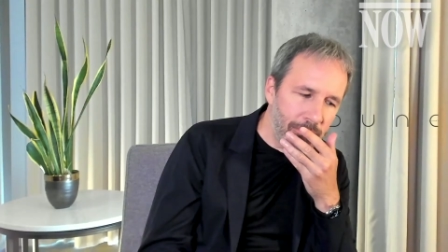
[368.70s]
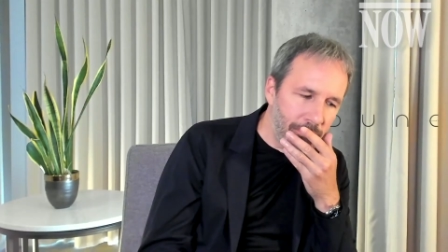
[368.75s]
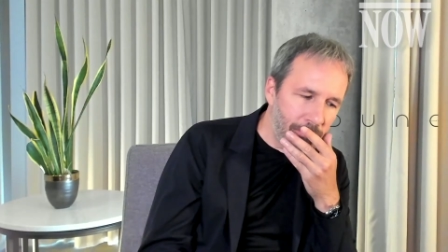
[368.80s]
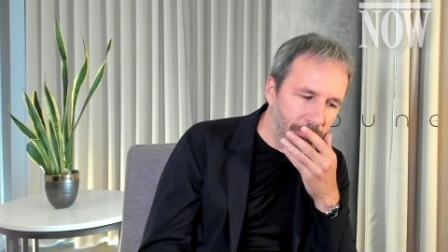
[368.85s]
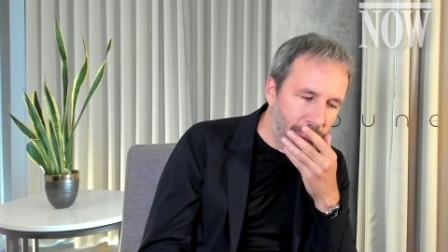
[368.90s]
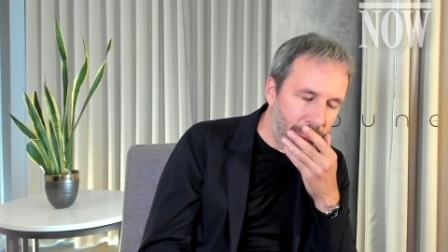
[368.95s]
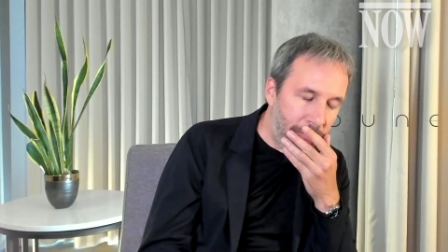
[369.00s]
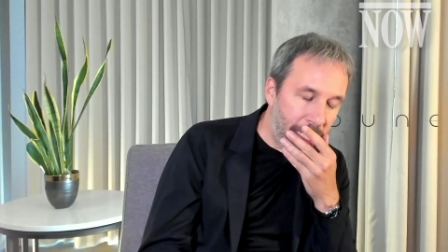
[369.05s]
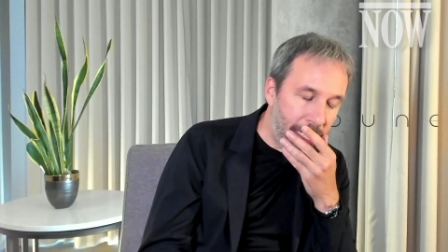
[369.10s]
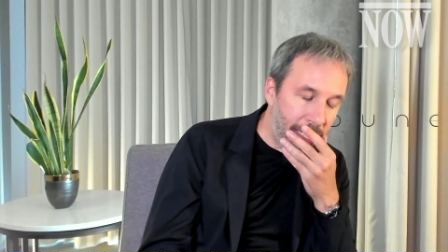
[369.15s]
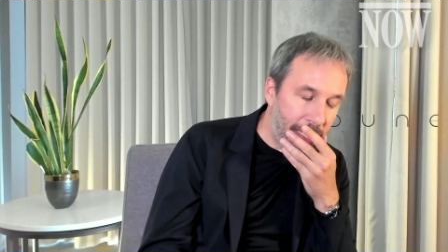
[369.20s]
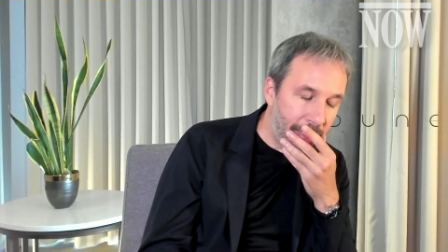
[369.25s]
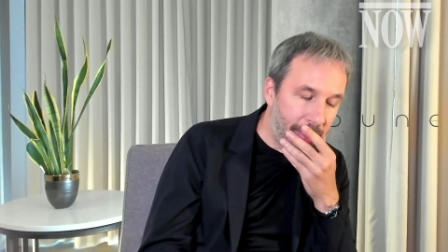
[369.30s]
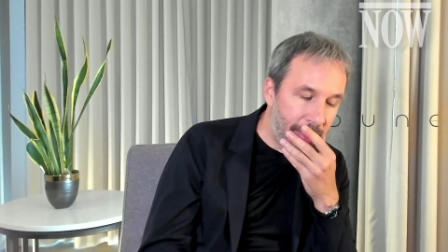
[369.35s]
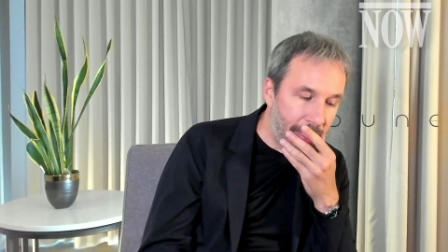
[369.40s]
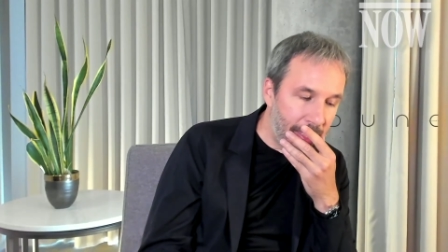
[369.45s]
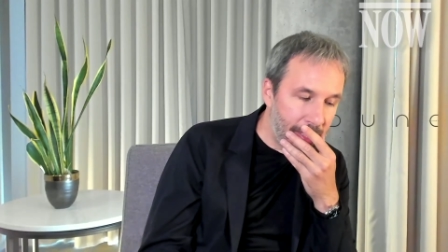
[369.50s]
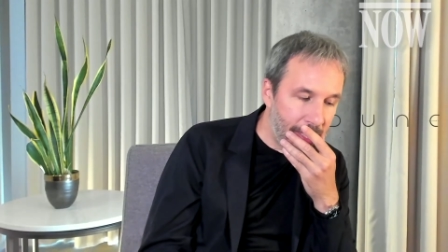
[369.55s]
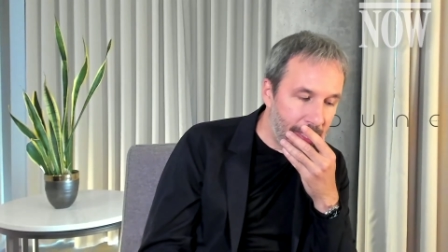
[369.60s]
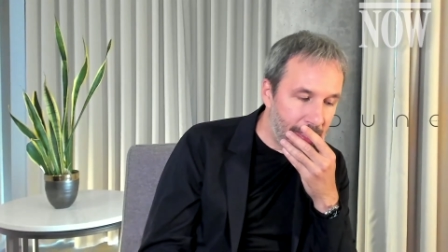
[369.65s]
Man, I
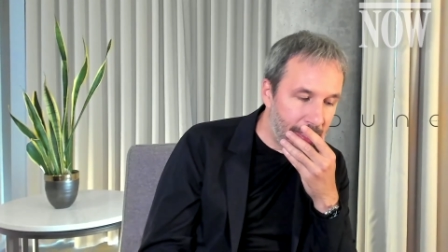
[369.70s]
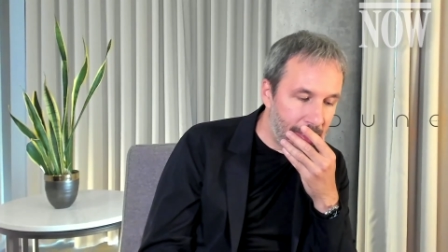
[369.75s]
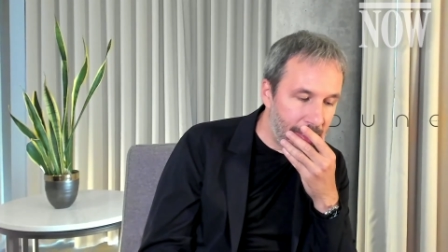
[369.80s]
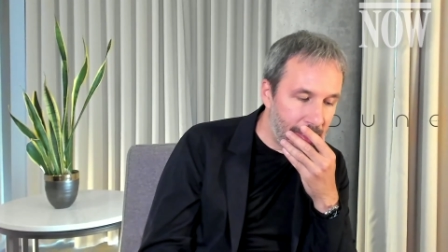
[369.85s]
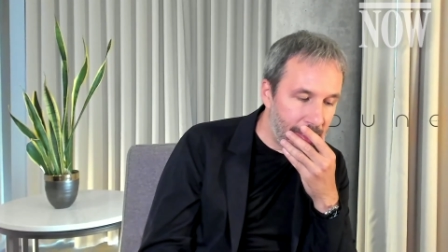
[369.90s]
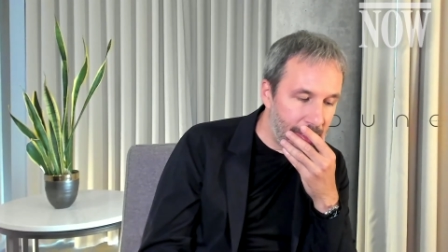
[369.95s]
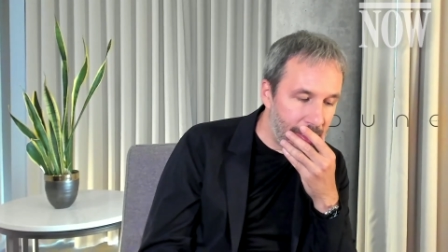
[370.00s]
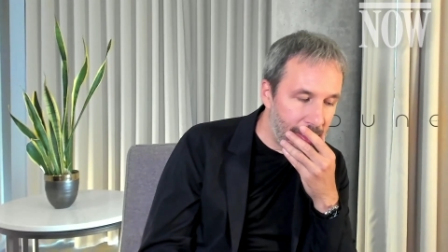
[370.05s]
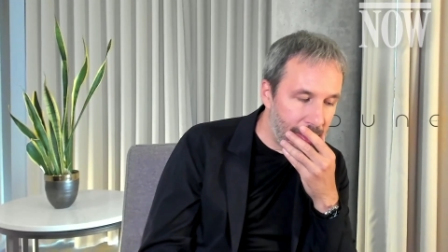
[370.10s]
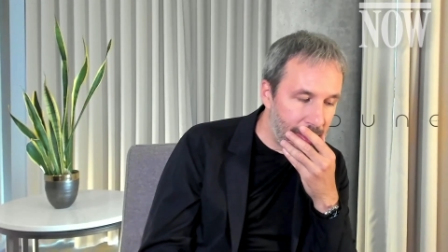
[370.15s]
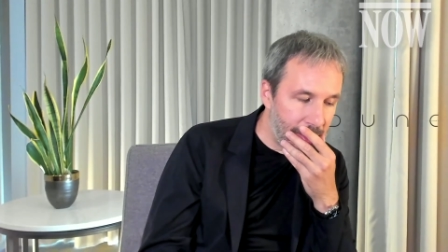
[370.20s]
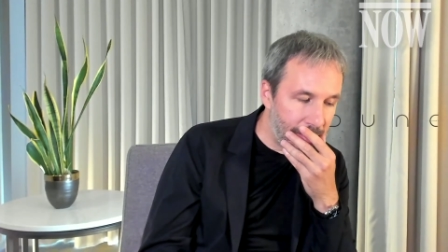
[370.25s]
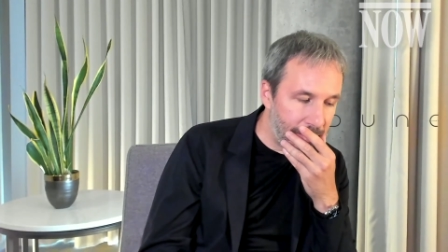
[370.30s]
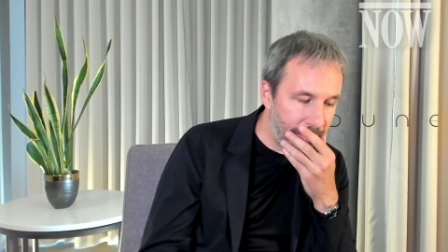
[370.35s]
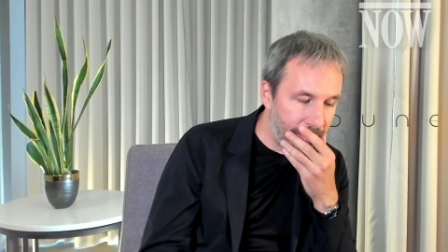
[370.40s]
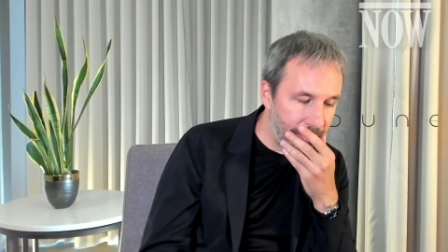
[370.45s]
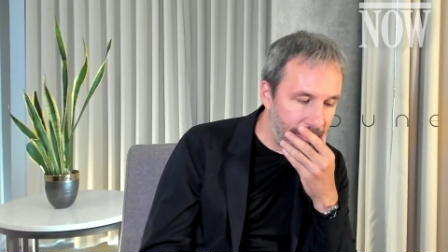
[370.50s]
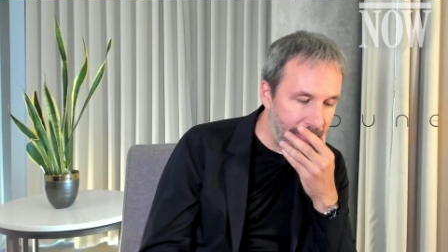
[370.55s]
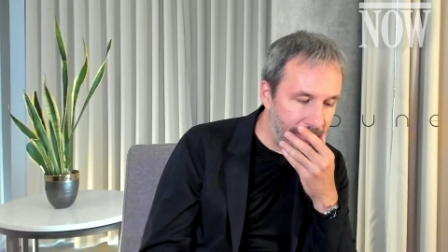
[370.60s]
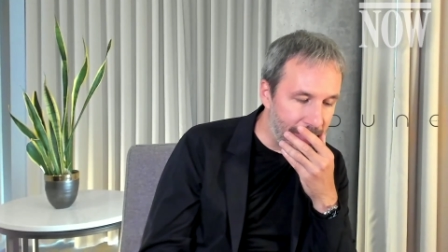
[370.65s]
think that uh,
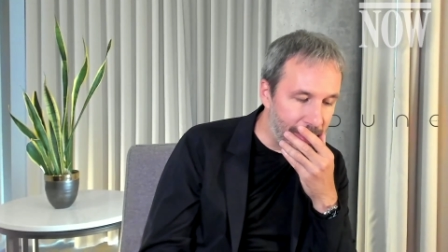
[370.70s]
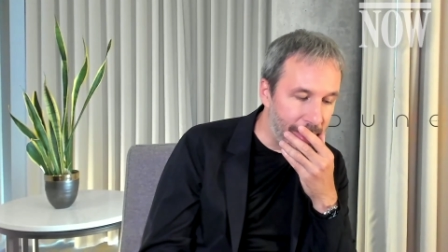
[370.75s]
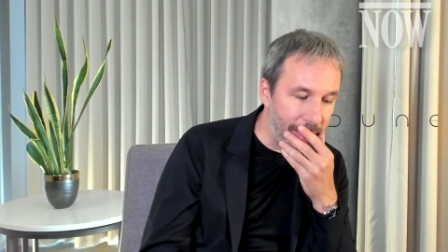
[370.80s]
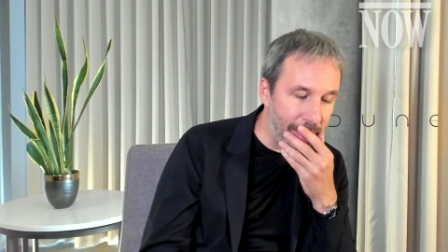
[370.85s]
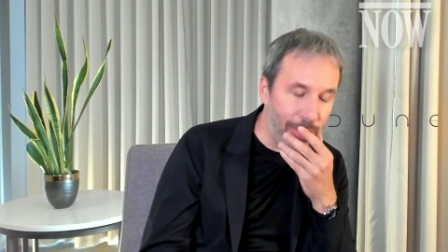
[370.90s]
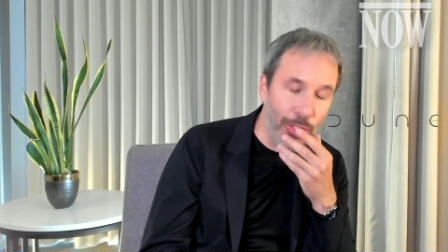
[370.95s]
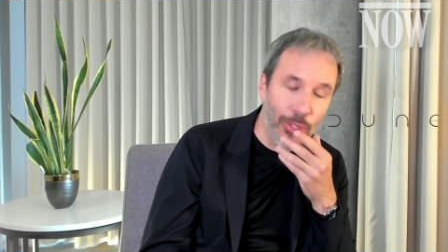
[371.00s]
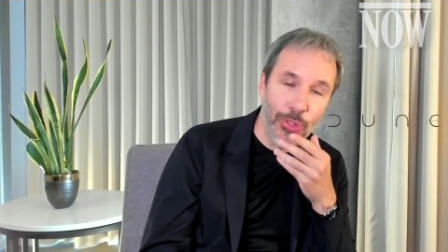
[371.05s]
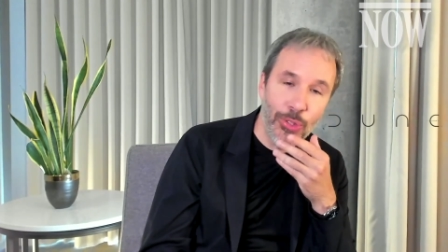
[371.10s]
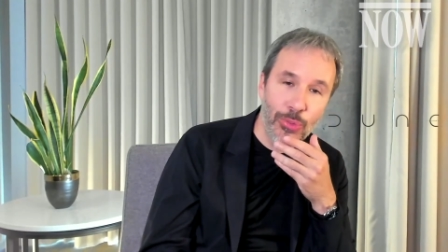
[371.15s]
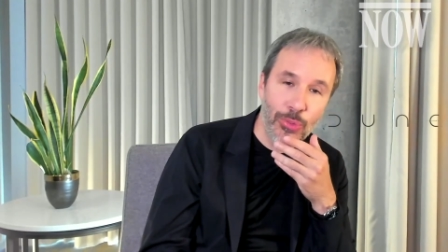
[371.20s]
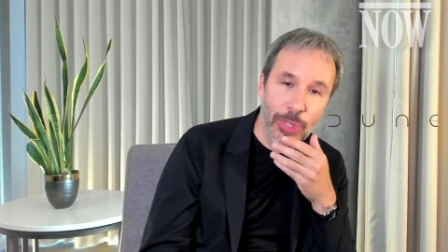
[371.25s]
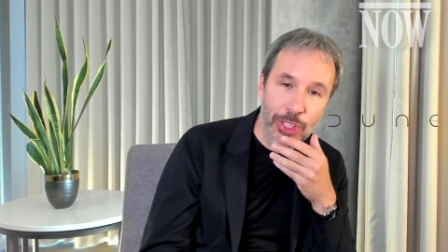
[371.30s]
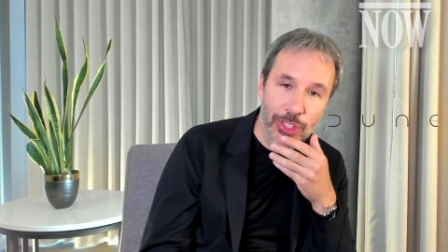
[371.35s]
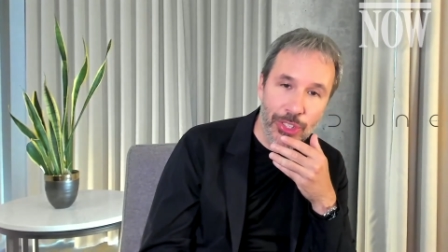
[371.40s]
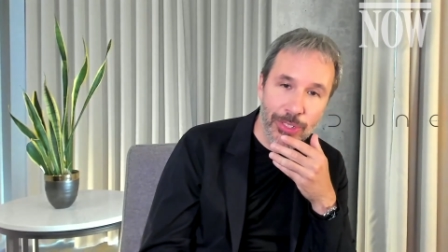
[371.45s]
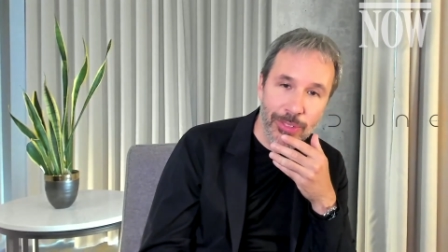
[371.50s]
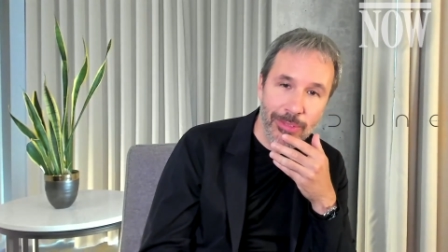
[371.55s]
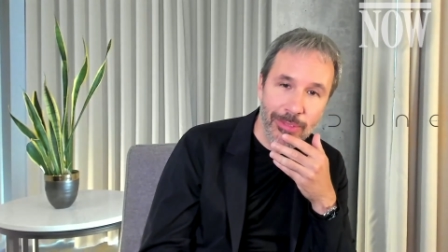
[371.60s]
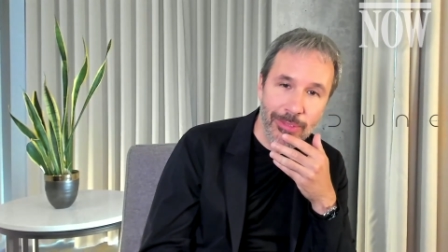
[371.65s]
listen, it's a good
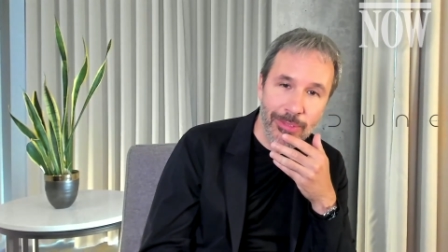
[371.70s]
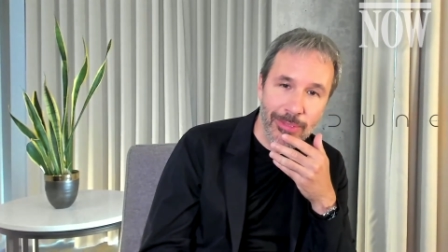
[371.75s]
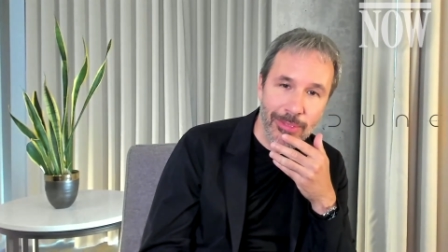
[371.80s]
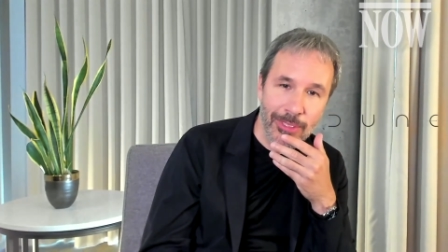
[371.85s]
question.